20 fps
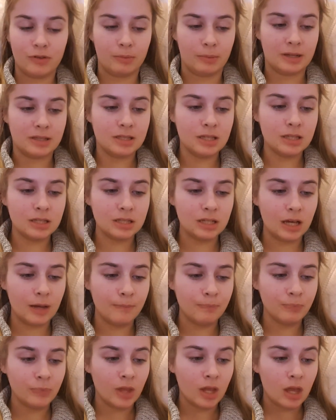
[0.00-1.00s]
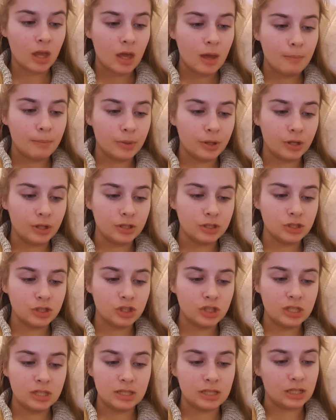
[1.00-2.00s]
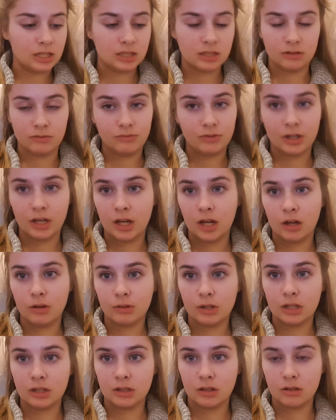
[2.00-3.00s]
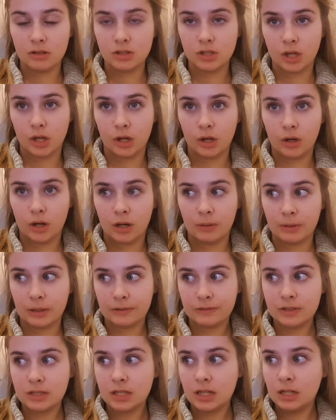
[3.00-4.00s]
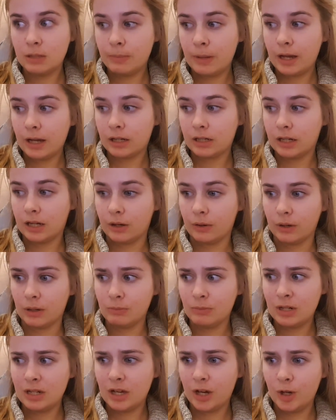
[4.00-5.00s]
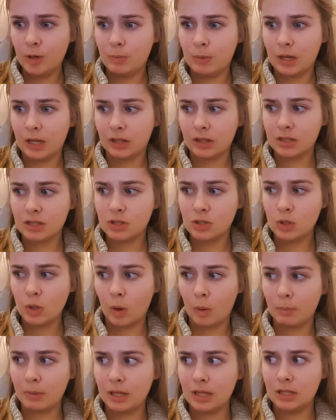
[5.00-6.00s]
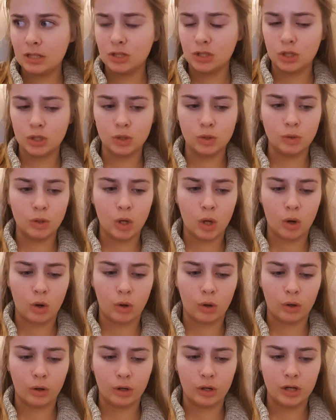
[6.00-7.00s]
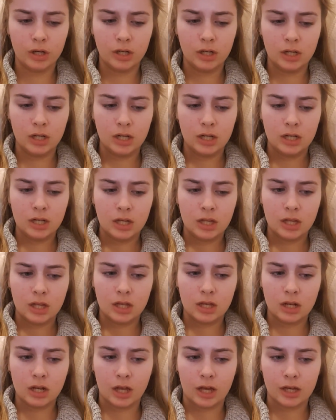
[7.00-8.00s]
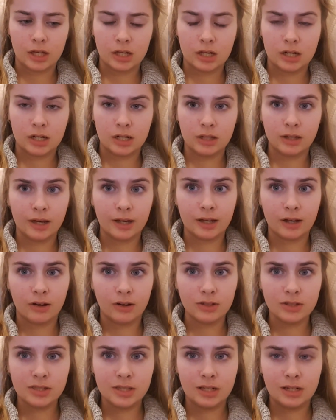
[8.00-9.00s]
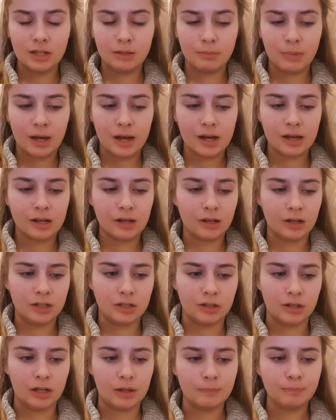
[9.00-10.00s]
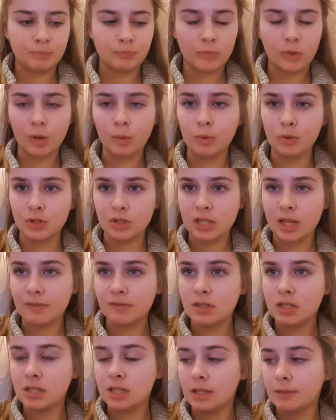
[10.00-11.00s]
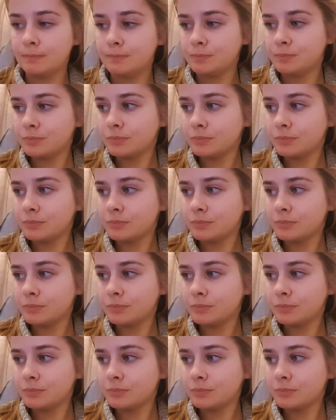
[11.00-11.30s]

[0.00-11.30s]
fit my sister, but she said it didn't fit her either, so I'm gonna have to send it back now. And I'm really hoping that it's not been too long, like that I can't send it back. I don't know. We'll just have to see.